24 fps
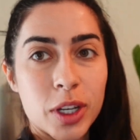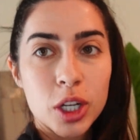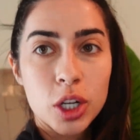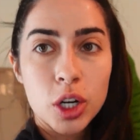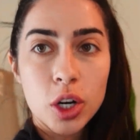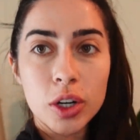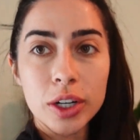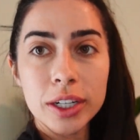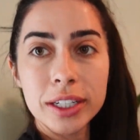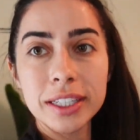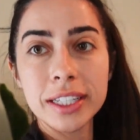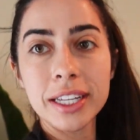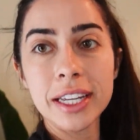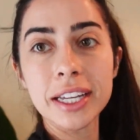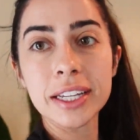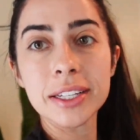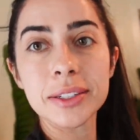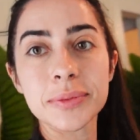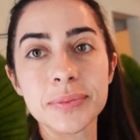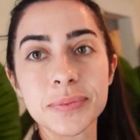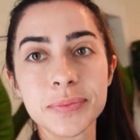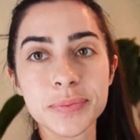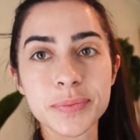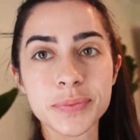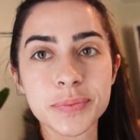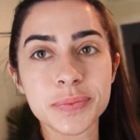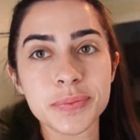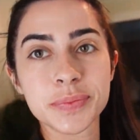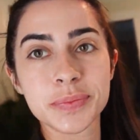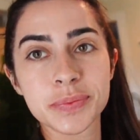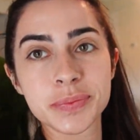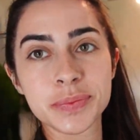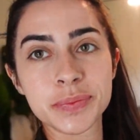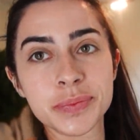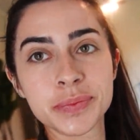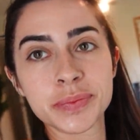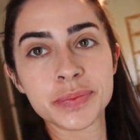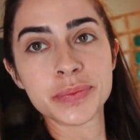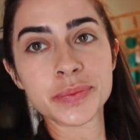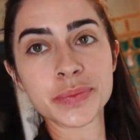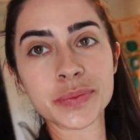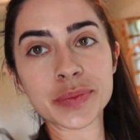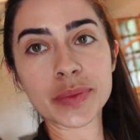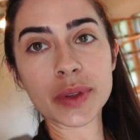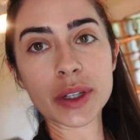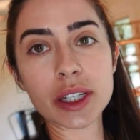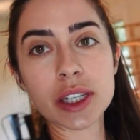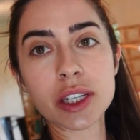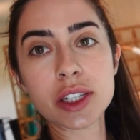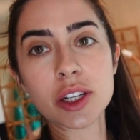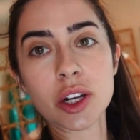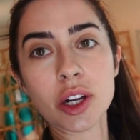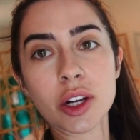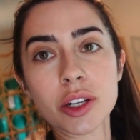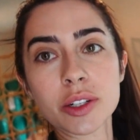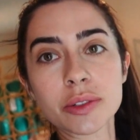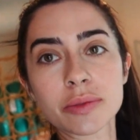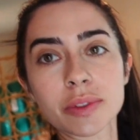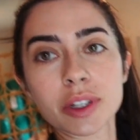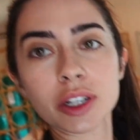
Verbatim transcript: Currently, this is her.